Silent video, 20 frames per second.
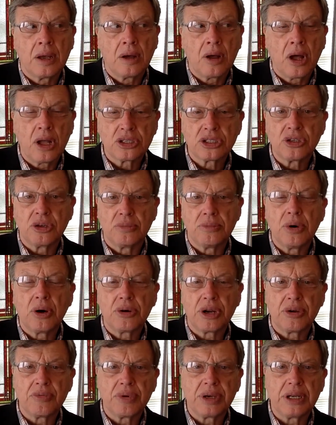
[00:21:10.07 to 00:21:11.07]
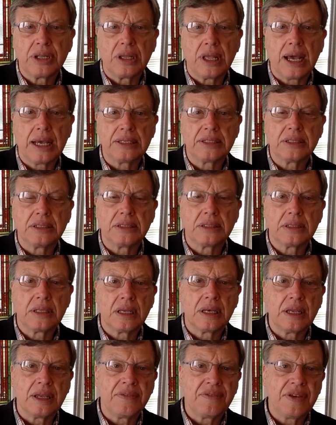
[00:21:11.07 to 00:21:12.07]
Also, Modi realizes
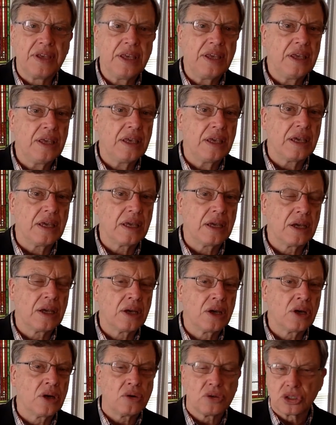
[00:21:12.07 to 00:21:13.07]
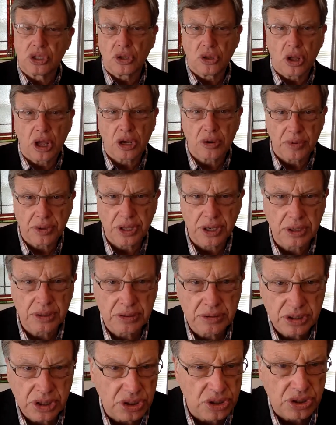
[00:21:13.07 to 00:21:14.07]
that if he goes along with it
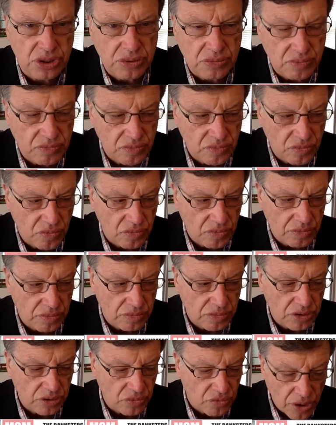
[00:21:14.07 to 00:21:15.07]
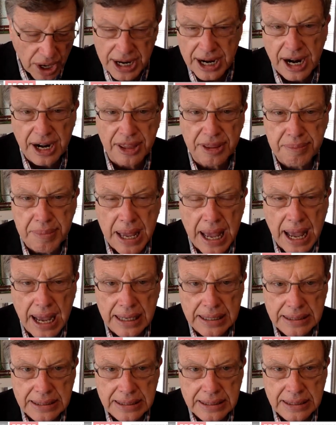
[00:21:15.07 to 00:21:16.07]
just right out of the
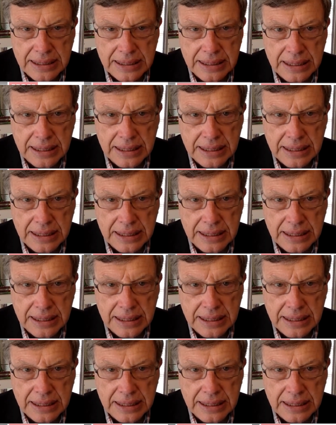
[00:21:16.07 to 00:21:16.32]
box,